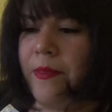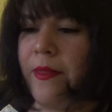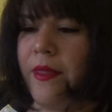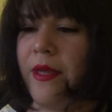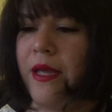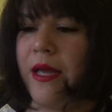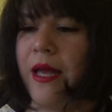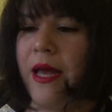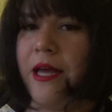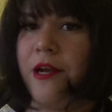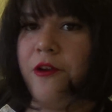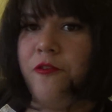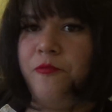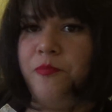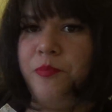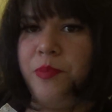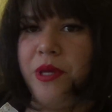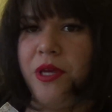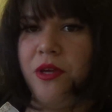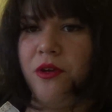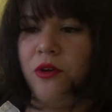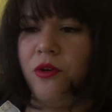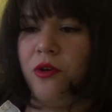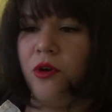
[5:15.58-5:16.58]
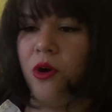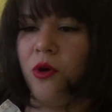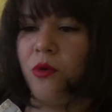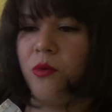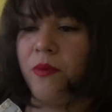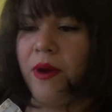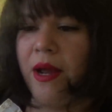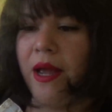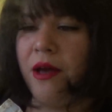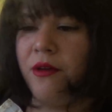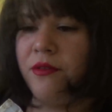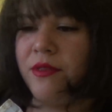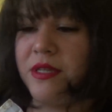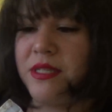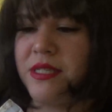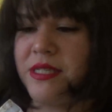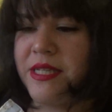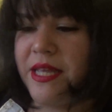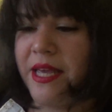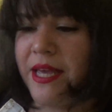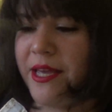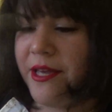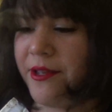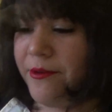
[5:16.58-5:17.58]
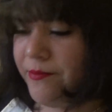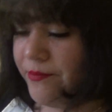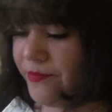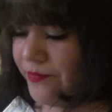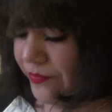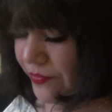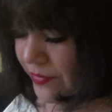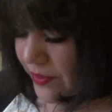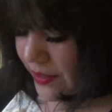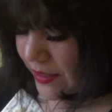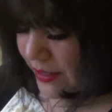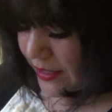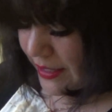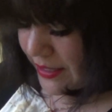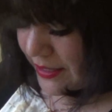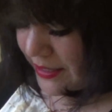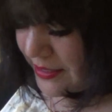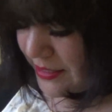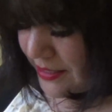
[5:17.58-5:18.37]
and kind of peel around the skin, and the